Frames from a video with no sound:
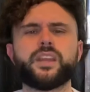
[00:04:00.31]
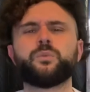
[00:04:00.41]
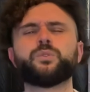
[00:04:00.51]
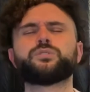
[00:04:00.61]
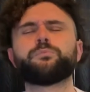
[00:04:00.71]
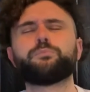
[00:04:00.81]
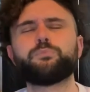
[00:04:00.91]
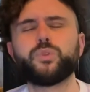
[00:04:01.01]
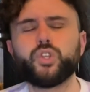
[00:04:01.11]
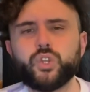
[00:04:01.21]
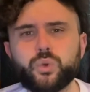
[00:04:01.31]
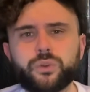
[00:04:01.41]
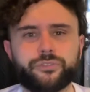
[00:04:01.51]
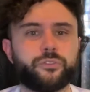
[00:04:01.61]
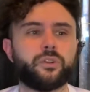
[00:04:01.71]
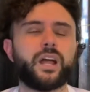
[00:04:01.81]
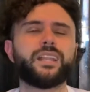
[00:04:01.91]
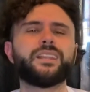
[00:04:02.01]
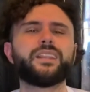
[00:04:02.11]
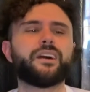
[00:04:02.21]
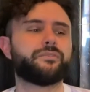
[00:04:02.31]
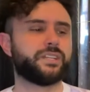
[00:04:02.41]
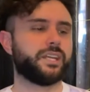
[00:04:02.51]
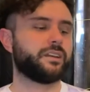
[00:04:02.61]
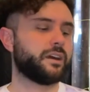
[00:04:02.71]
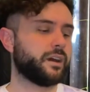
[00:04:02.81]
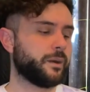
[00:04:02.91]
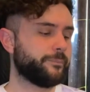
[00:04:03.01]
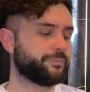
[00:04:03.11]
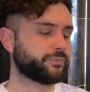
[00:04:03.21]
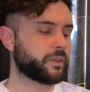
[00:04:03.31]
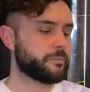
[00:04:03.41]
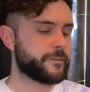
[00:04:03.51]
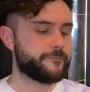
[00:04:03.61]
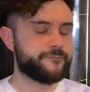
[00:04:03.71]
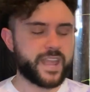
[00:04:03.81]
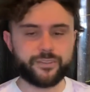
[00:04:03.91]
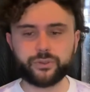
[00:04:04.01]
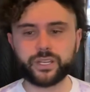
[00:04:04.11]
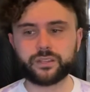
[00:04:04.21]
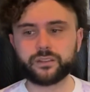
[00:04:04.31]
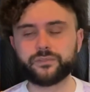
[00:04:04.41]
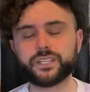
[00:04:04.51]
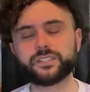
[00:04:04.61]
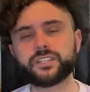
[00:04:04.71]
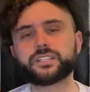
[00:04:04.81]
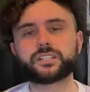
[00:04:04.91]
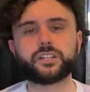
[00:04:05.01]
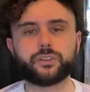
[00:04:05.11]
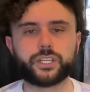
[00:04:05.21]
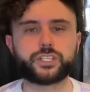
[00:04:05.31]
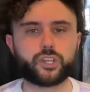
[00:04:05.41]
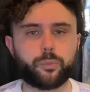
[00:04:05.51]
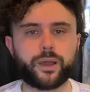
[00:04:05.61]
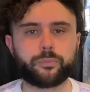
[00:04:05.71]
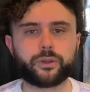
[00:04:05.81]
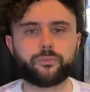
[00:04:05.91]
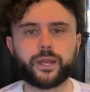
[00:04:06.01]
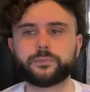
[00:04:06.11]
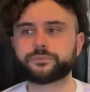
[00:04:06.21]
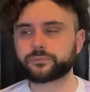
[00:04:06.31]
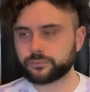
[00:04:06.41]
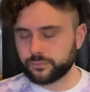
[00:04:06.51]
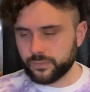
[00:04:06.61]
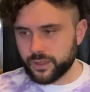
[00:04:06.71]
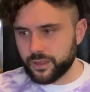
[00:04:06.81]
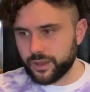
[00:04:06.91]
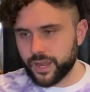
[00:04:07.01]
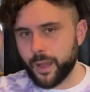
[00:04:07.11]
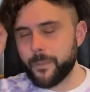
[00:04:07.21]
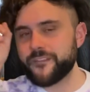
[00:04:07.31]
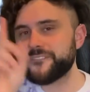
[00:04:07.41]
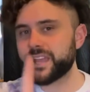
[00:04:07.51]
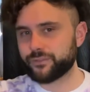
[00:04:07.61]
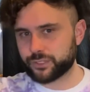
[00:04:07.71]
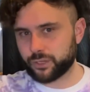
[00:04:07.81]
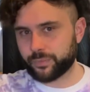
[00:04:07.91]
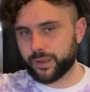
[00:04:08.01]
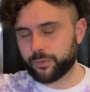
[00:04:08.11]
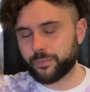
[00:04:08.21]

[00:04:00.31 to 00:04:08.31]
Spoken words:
I loved it. My favorite, this is clearly a soap opera, right? Not my favorite soap opera.